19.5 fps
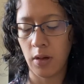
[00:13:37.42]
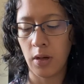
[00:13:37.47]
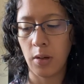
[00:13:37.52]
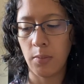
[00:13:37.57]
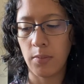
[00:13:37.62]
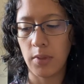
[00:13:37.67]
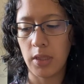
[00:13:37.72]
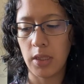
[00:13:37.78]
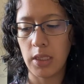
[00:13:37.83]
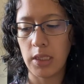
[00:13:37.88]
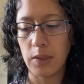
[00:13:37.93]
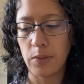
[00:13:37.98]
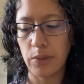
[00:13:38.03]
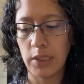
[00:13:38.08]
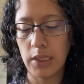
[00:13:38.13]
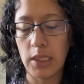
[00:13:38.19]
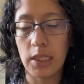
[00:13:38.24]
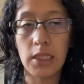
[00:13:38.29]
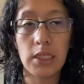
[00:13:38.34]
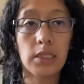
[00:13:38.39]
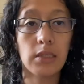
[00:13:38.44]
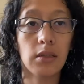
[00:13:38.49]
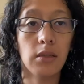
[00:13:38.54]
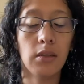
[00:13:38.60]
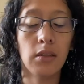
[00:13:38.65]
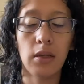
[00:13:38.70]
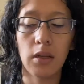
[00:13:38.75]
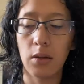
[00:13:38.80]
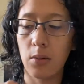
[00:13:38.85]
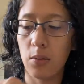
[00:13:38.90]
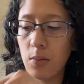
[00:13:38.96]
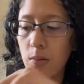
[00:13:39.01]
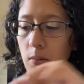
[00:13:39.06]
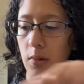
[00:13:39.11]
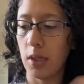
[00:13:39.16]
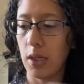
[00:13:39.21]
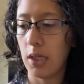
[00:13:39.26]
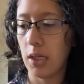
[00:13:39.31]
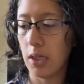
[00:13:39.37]
But this one is
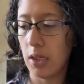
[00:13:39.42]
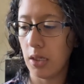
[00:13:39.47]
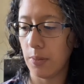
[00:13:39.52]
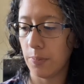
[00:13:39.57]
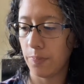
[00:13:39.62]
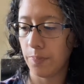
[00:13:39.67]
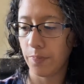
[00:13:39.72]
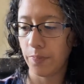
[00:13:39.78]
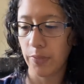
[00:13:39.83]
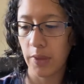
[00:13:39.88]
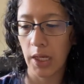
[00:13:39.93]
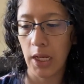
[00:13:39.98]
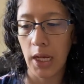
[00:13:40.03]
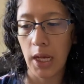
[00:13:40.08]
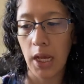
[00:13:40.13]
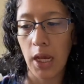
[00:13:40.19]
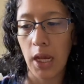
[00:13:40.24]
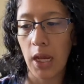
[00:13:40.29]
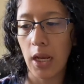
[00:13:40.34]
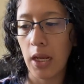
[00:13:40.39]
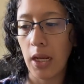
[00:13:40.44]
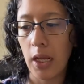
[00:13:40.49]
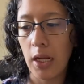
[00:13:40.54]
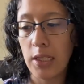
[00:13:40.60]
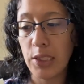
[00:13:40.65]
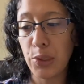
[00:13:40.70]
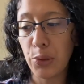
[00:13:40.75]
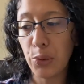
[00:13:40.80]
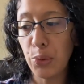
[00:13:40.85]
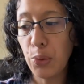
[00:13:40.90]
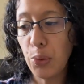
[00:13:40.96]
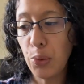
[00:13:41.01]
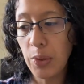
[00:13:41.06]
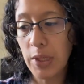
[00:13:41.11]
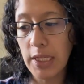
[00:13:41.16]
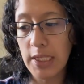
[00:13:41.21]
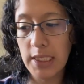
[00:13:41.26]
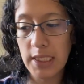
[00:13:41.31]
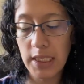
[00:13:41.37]
liquid. And it is, ooh,
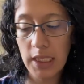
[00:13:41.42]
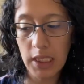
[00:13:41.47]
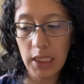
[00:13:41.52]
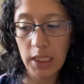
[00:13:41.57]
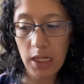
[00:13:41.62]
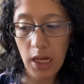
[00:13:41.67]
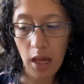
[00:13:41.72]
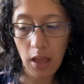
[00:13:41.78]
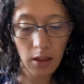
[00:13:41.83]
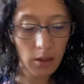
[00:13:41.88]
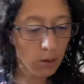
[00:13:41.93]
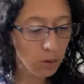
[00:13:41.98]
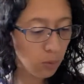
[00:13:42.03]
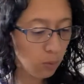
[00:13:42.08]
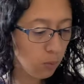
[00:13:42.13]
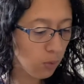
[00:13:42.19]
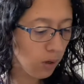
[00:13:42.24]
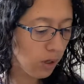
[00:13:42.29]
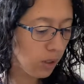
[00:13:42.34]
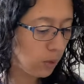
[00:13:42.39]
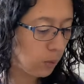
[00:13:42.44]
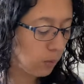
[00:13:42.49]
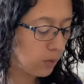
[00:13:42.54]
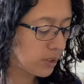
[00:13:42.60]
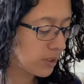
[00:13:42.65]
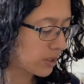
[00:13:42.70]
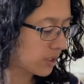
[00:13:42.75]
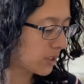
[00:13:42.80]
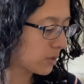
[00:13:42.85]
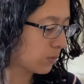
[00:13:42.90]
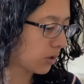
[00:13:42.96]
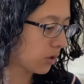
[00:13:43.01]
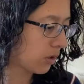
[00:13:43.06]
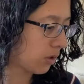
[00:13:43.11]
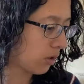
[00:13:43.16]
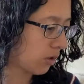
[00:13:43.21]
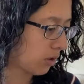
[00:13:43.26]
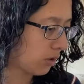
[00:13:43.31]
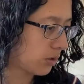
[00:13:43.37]
it's the yellow one. What's this one
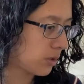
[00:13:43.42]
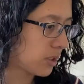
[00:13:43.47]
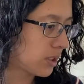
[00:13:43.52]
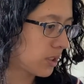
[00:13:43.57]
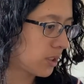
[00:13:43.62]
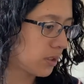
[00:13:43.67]
called?